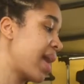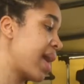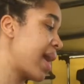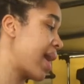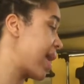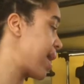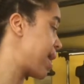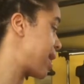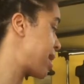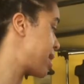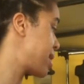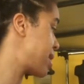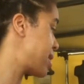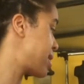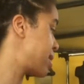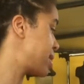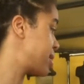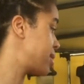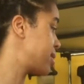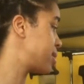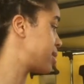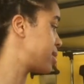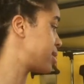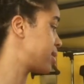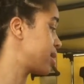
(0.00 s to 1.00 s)

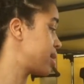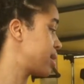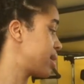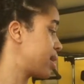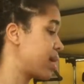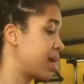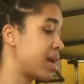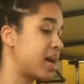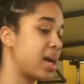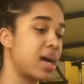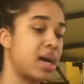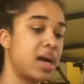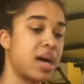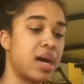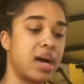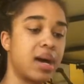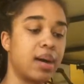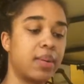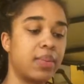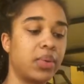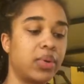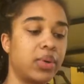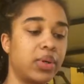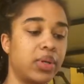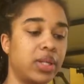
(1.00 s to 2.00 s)
and
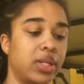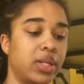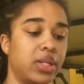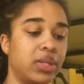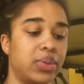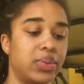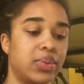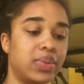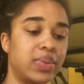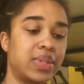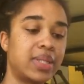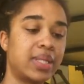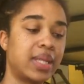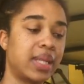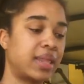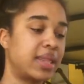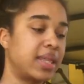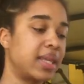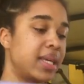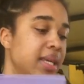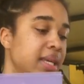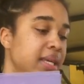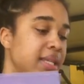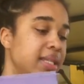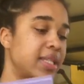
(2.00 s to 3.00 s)
I'm going to use
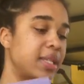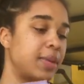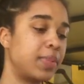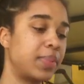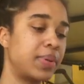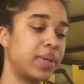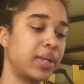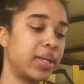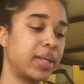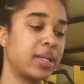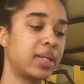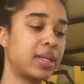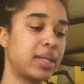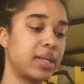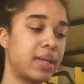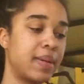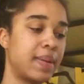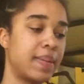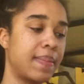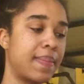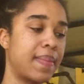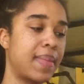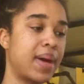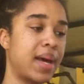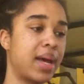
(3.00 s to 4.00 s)
these to put
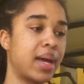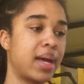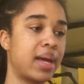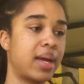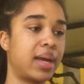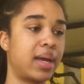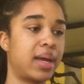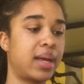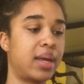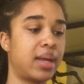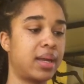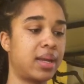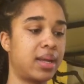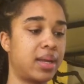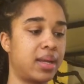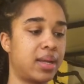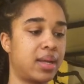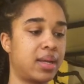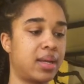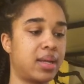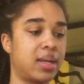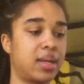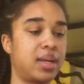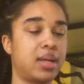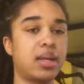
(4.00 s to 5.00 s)
my
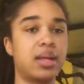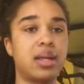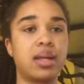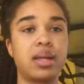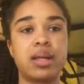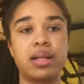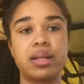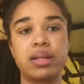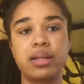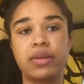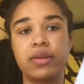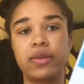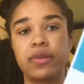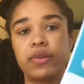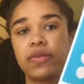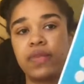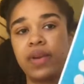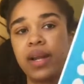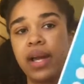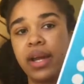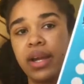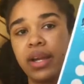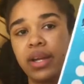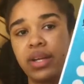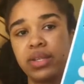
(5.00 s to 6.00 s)
little
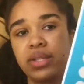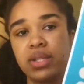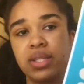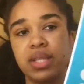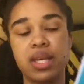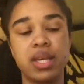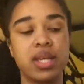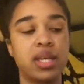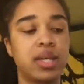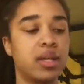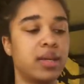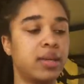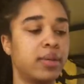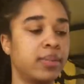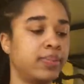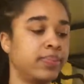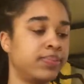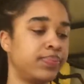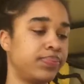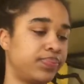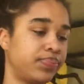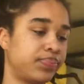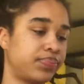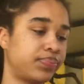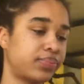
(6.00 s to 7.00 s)
flyers in.
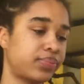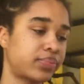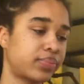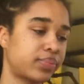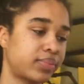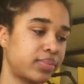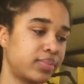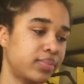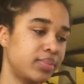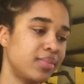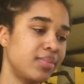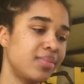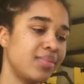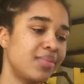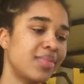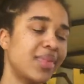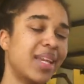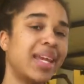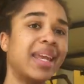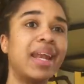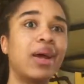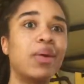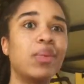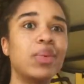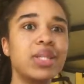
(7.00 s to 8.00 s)

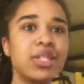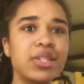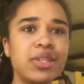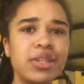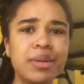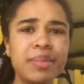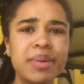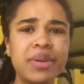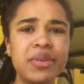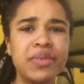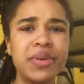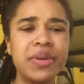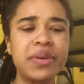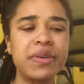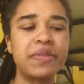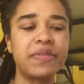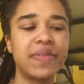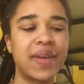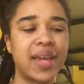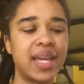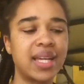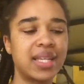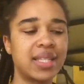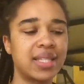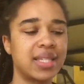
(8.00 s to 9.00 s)
And I was going to be real
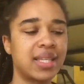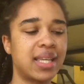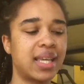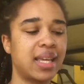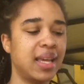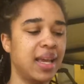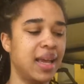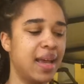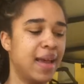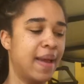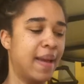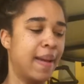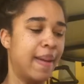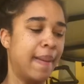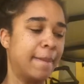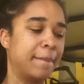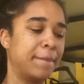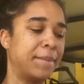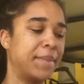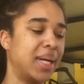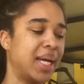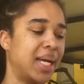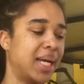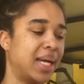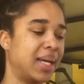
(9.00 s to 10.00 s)
fancy,
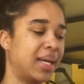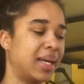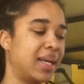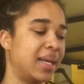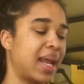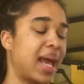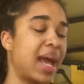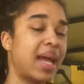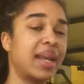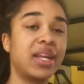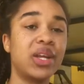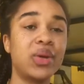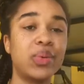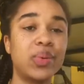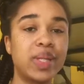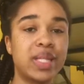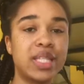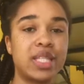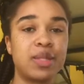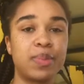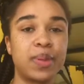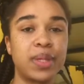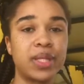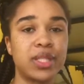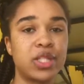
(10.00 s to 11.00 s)
but I didn't want to
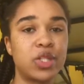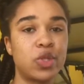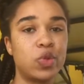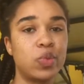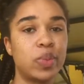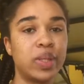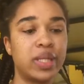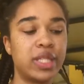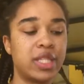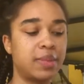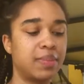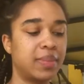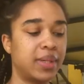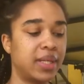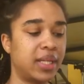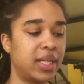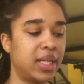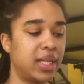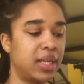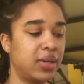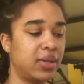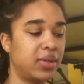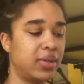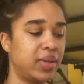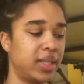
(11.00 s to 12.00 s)
spend too much
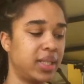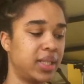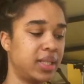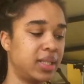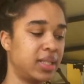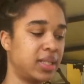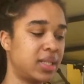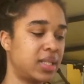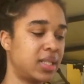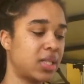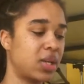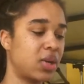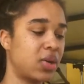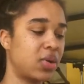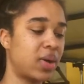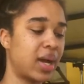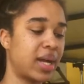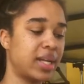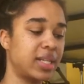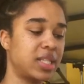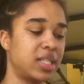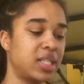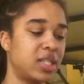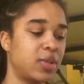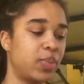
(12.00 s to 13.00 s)
money on it. So I
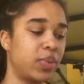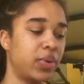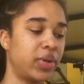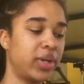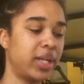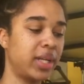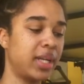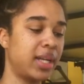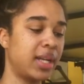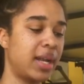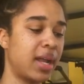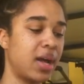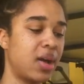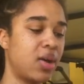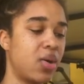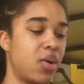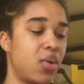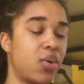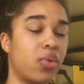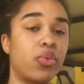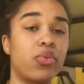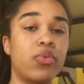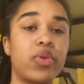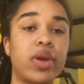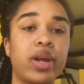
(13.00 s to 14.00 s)
just printed it out on
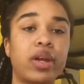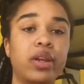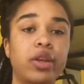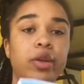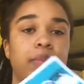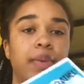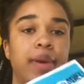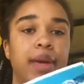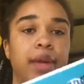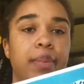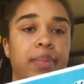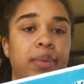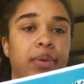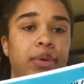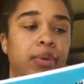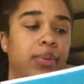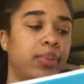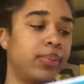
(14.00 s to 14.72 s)
regular paper,